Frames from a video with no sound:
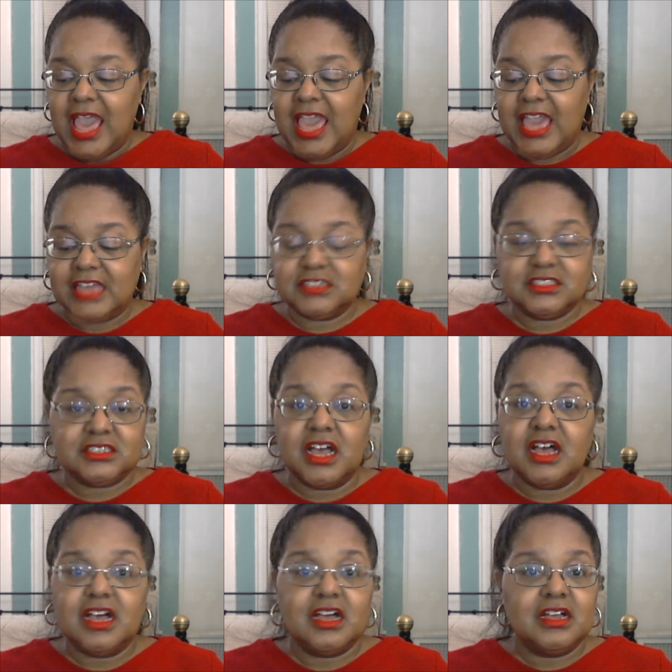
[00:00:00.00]
And
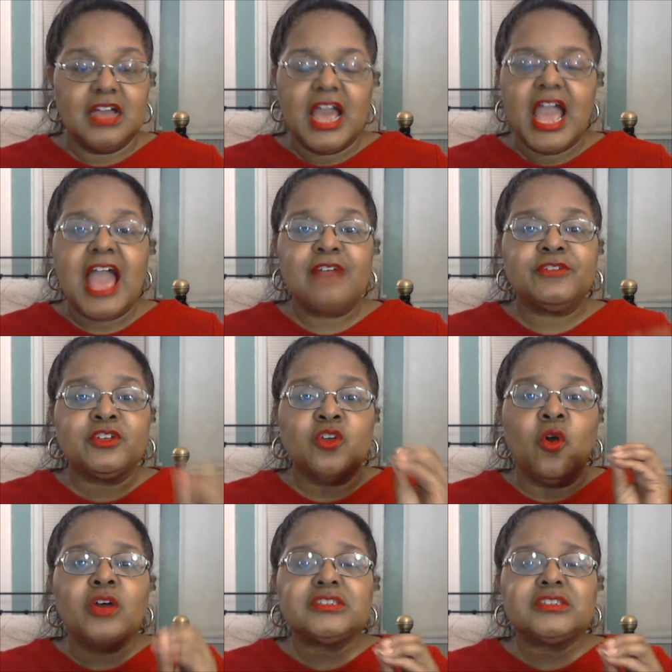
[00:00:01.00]
uh, have an
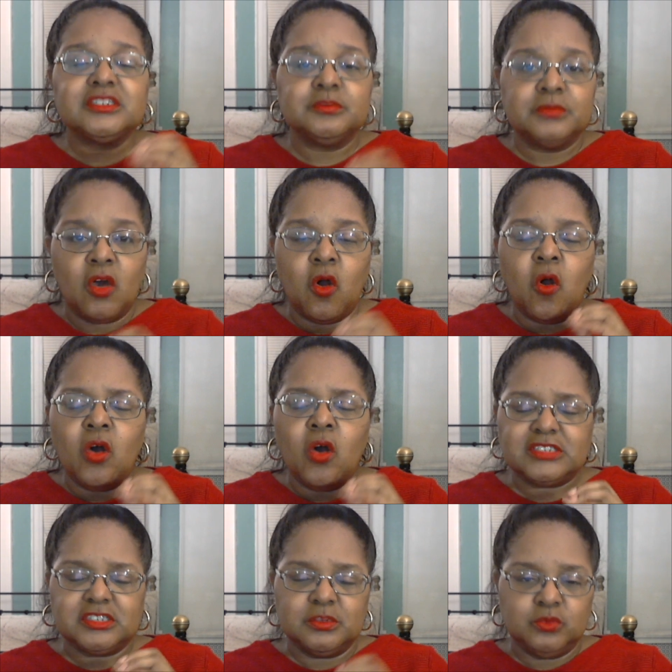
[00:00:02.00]
awesome
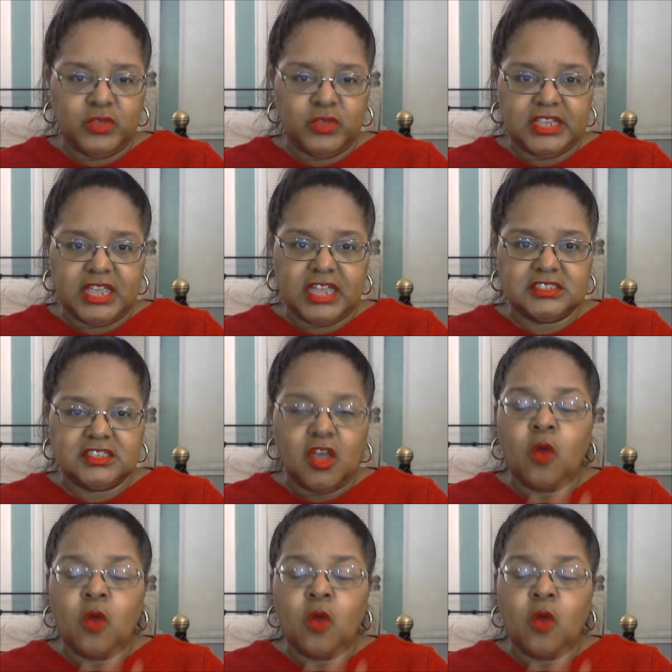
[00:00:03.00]
awesome weekend.